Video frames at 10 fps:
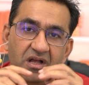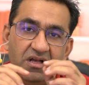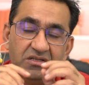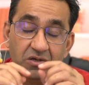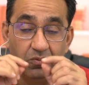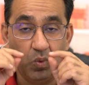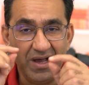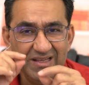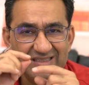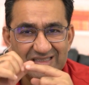So
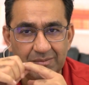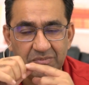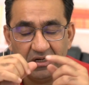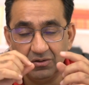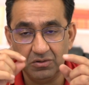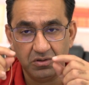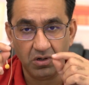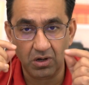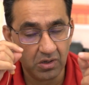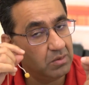while it's tempting to
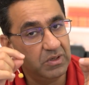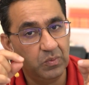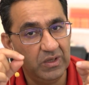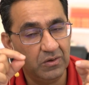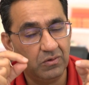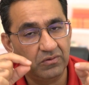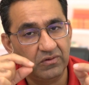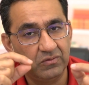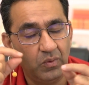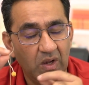toggle between
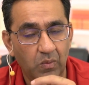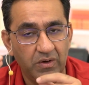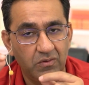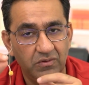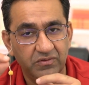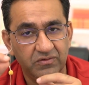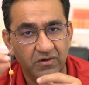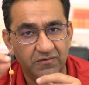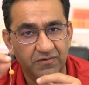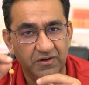courses while one course is
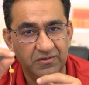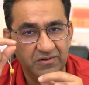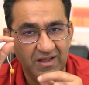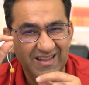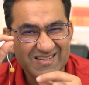not finished,